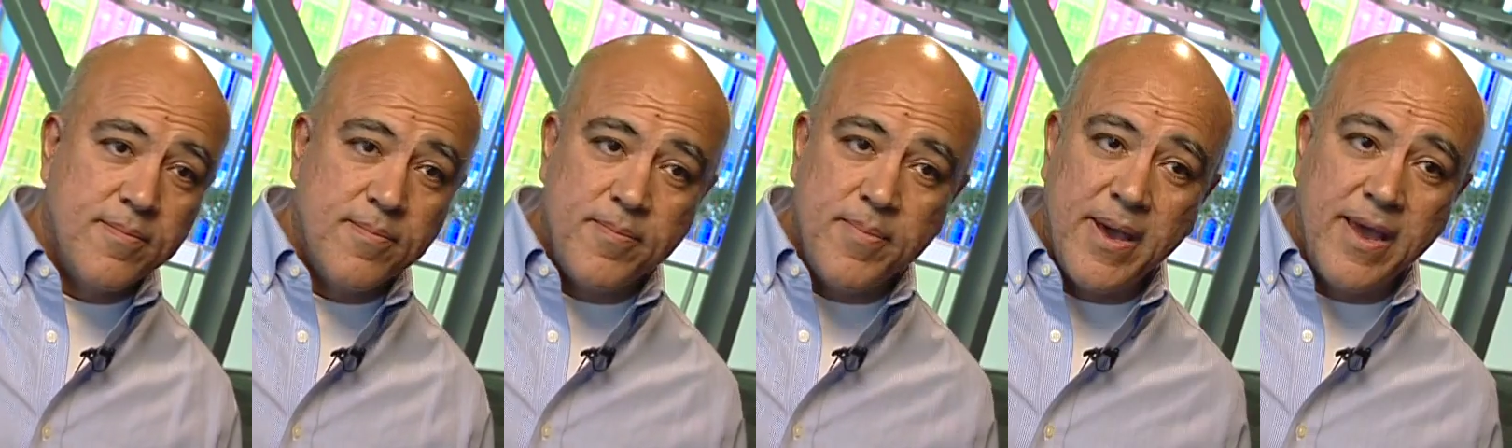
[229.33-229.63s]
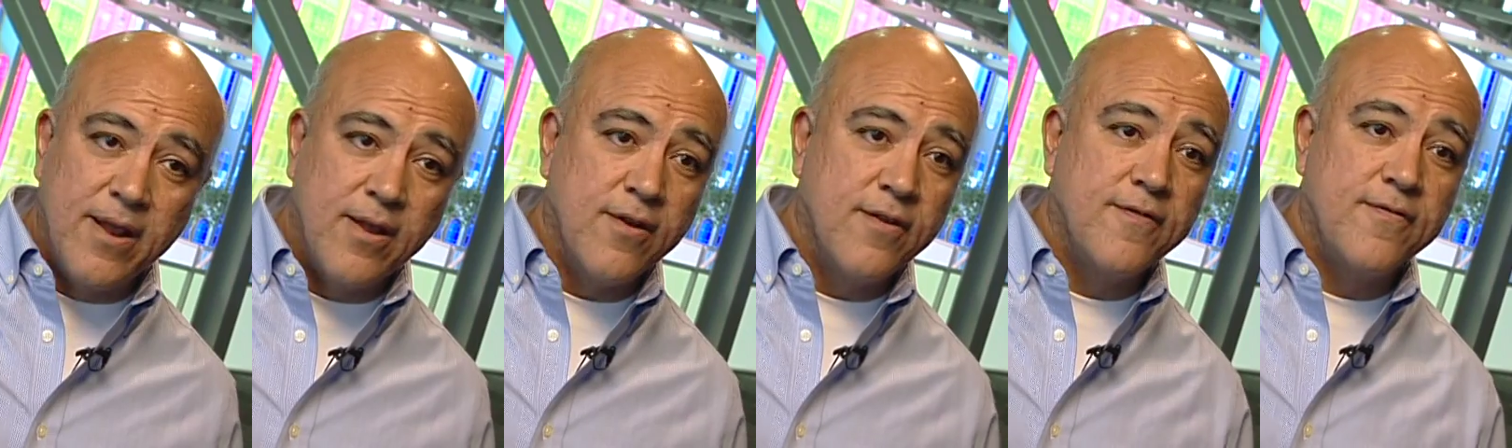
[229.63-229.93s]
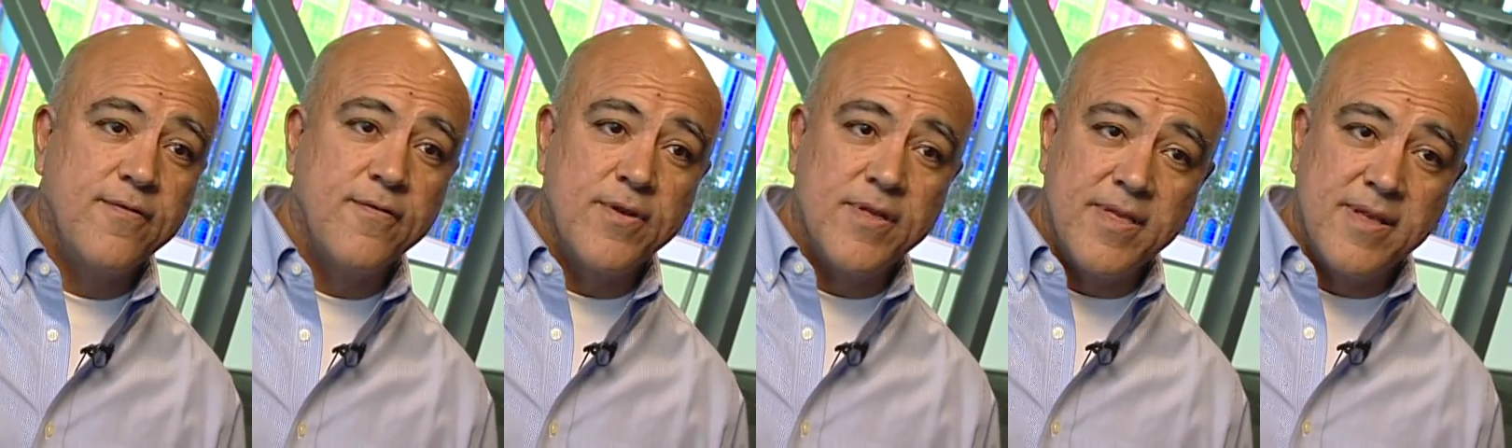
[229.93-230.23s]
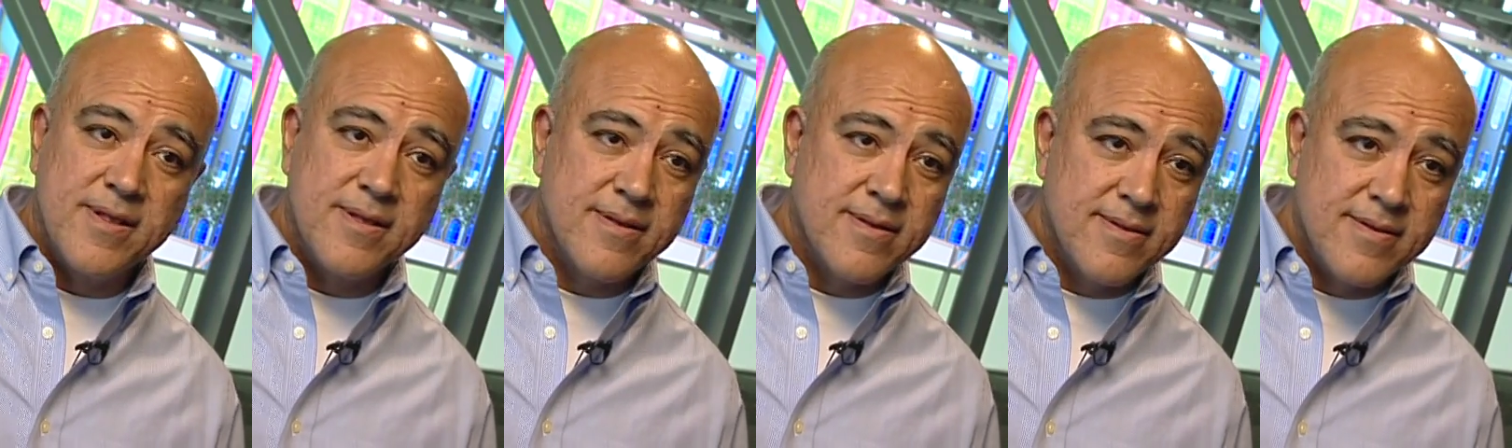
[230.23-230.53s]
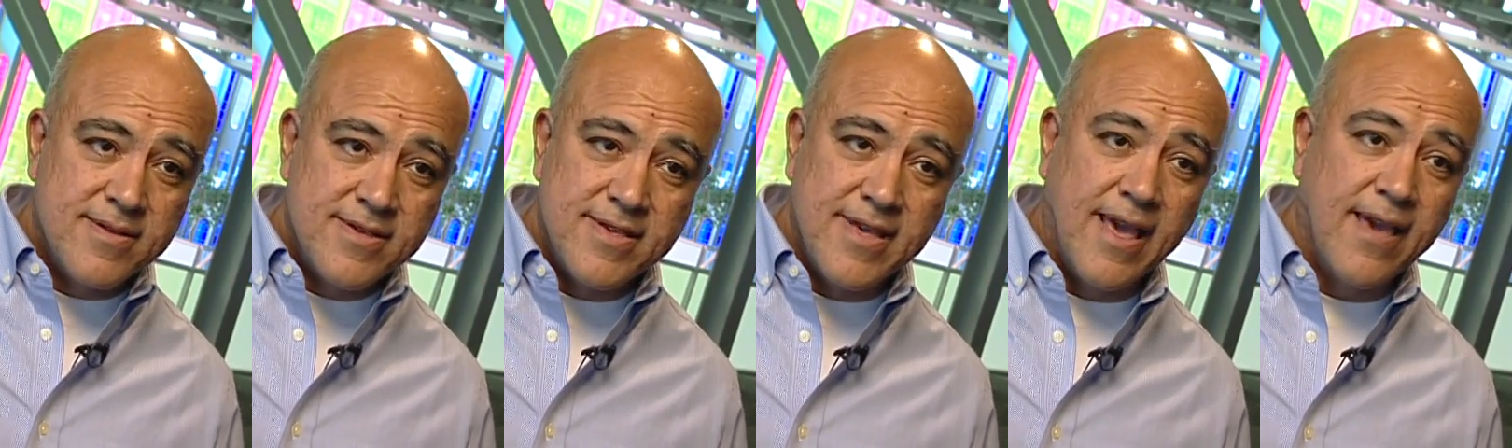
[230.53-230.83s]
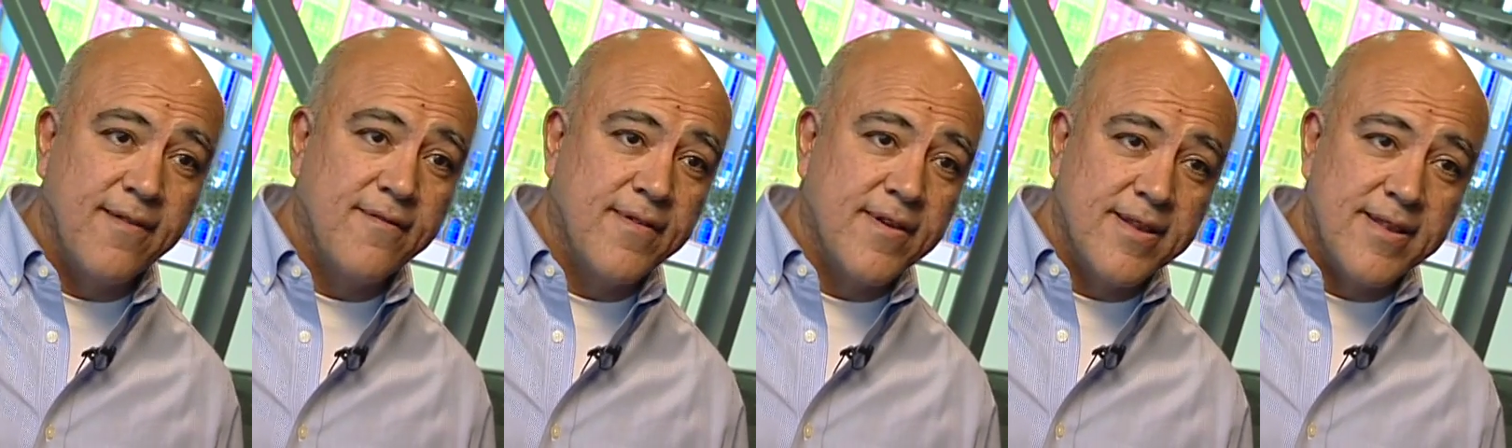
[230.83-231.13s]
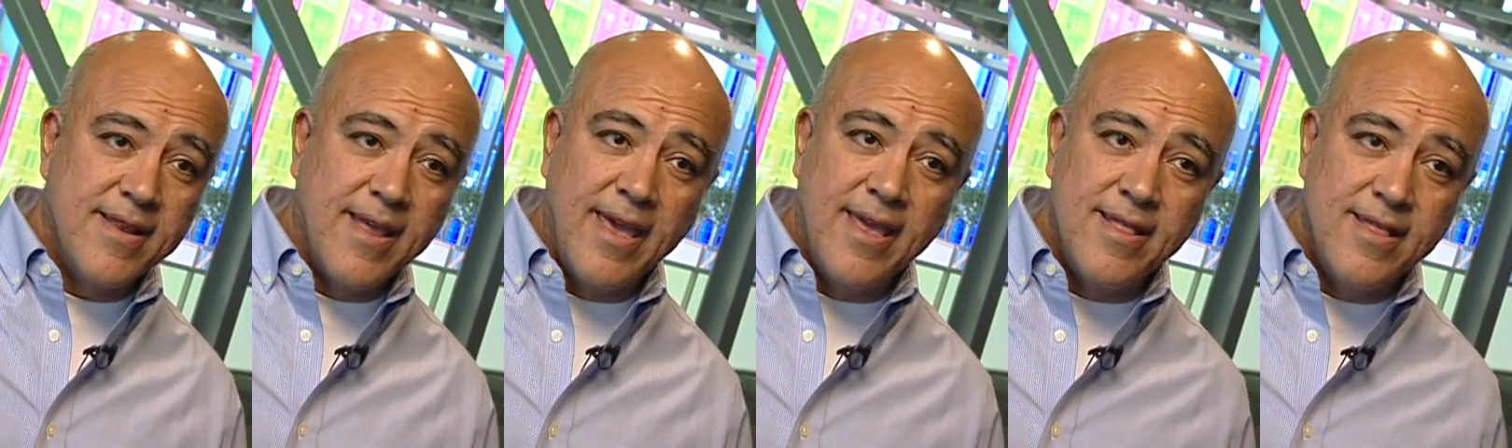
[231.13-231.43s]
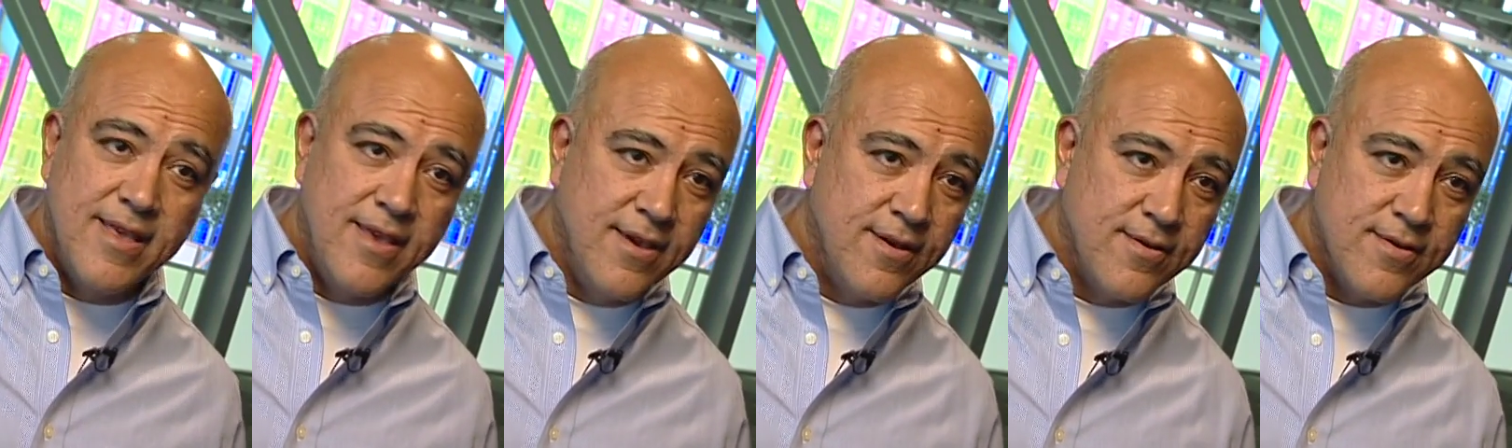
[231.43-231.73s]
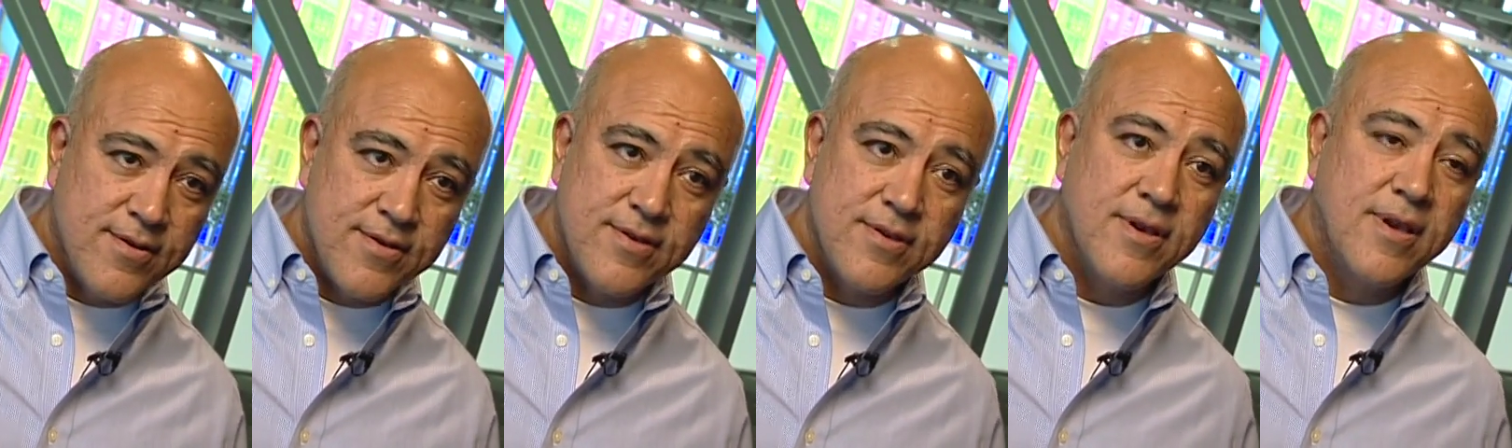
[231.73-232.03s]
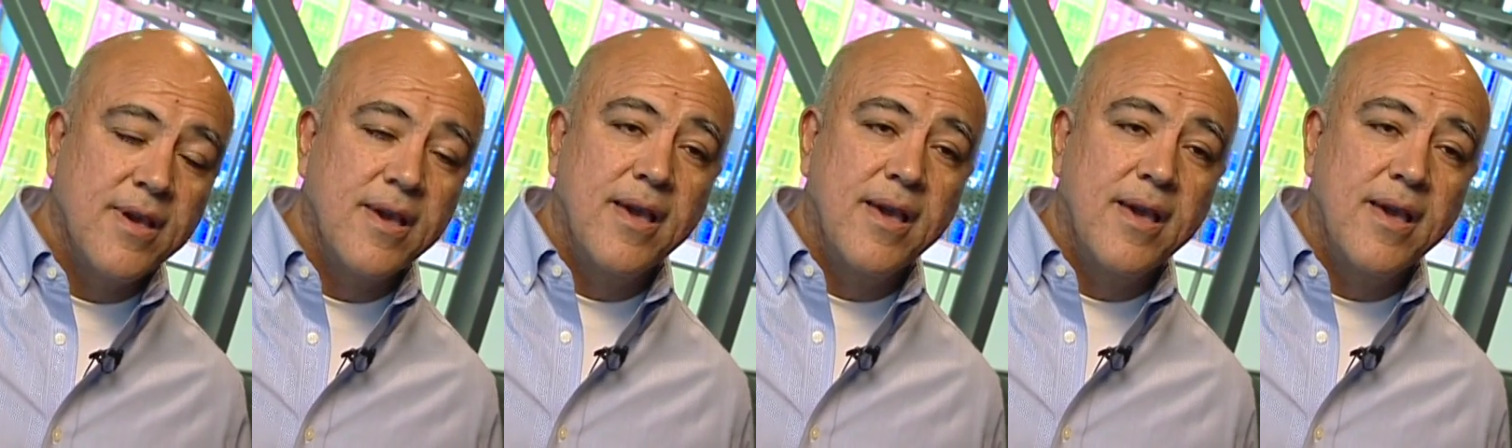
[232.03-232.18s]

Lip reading: paid off within 7-8 years,